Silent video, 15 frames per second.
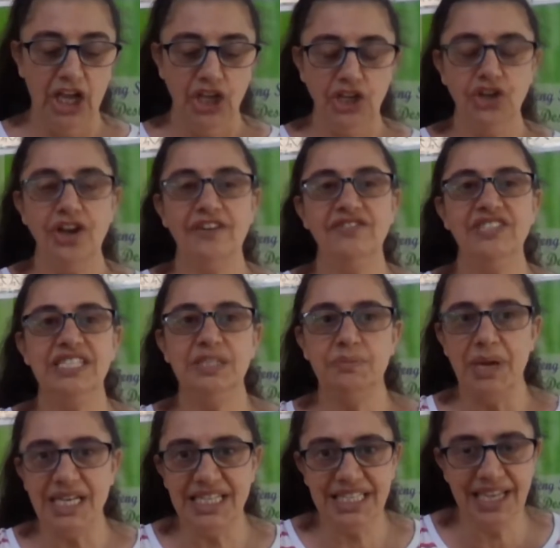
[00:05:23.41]
You have to
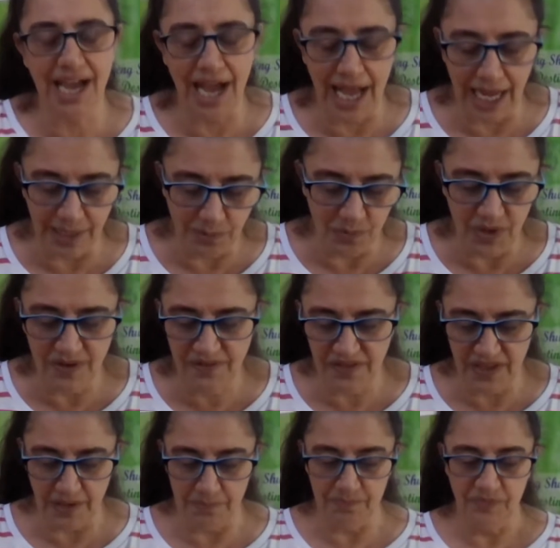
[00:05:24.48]
spend time with
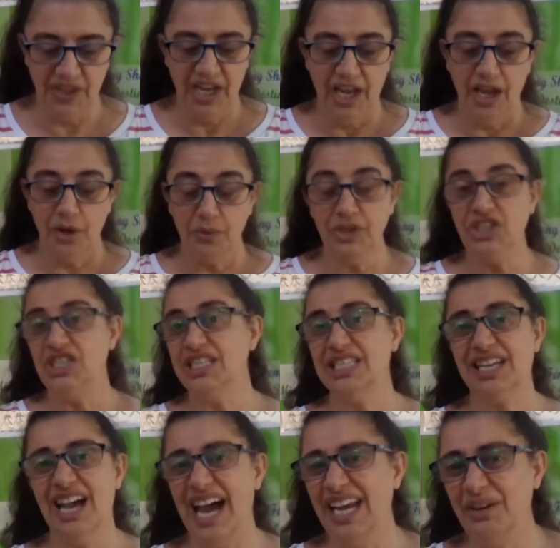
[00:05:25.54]
them, which is
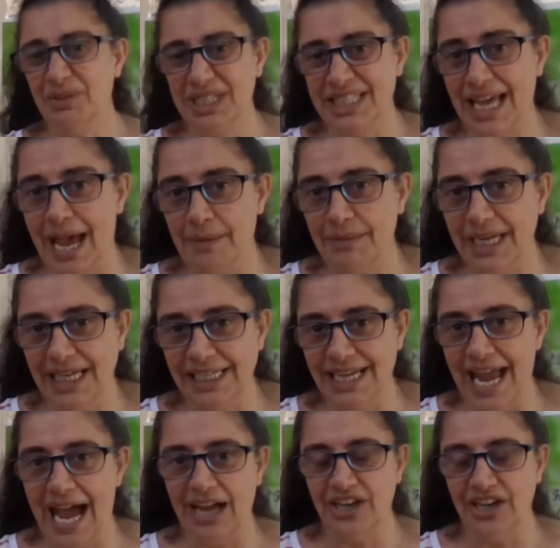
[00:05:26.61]
kind of what's happening now.